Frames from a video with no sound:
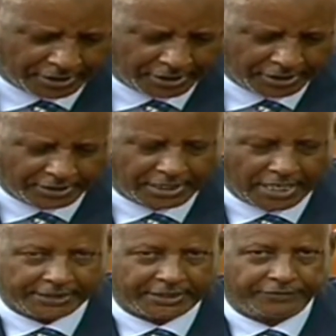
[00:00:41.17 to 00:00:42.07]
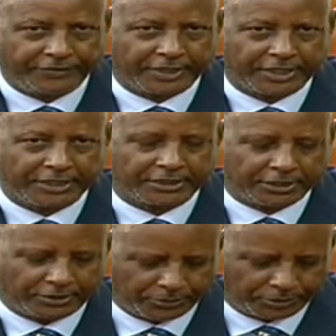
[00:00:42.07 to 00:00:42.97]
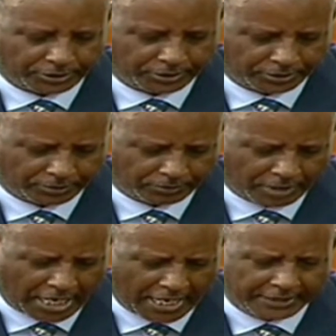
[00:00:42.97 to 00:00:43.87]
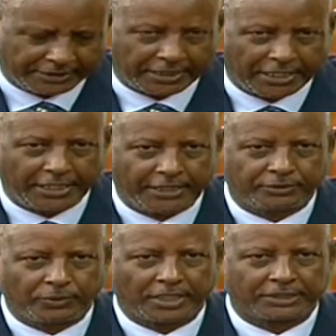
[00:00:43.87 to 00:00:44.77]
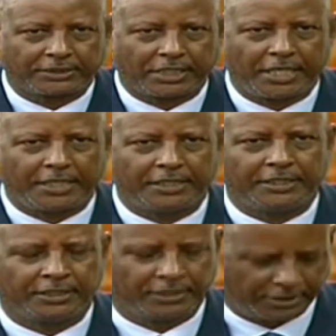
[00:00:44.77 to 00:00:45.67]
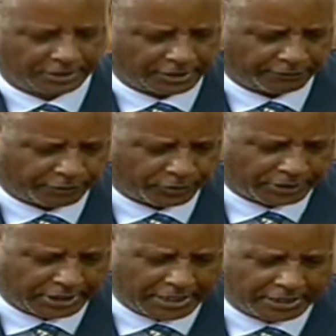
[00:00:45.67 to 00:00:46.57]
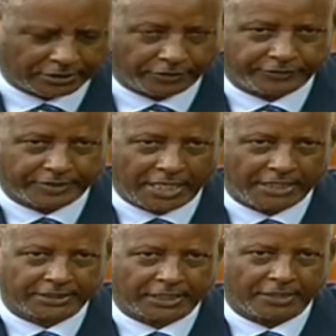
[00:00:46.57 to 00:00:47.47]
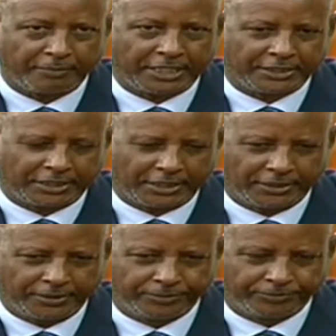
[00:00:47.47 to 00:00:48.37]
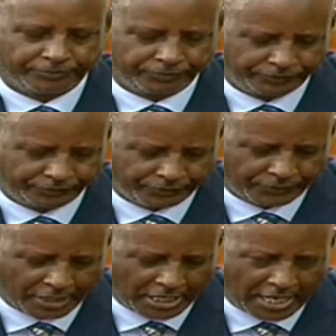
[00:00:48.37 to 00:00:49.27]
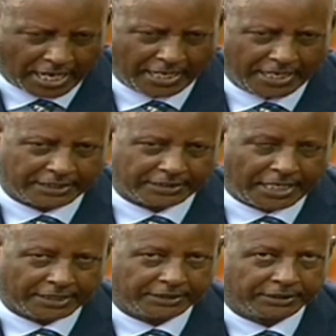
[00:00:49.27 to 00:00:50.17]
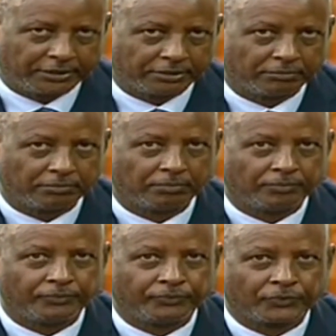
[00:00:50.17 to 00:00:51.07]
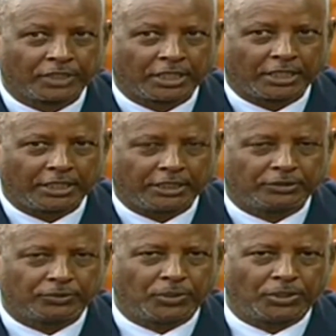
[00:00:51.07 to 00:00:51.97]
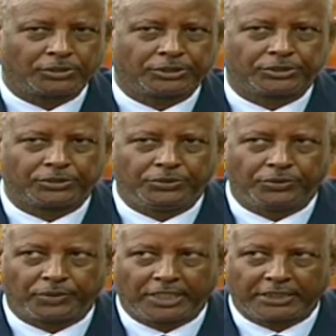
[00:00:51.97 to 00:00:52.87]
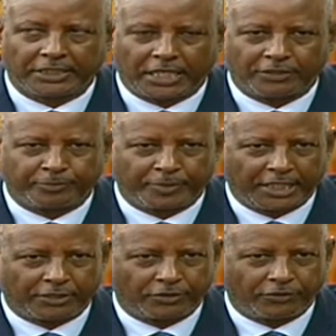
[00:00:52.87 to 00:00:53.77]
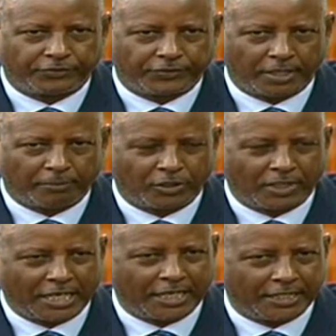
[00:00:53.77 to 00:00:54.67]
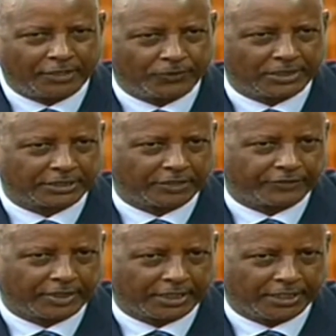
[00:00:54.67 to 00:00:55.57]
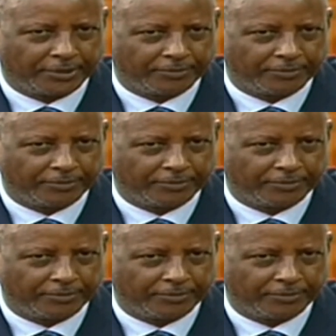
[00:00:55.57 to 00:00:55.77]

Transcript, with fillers: scientific institutes are intended to extend the frontiers of science and medicine. And as such, it was during the outbreak of Ebola in West Africa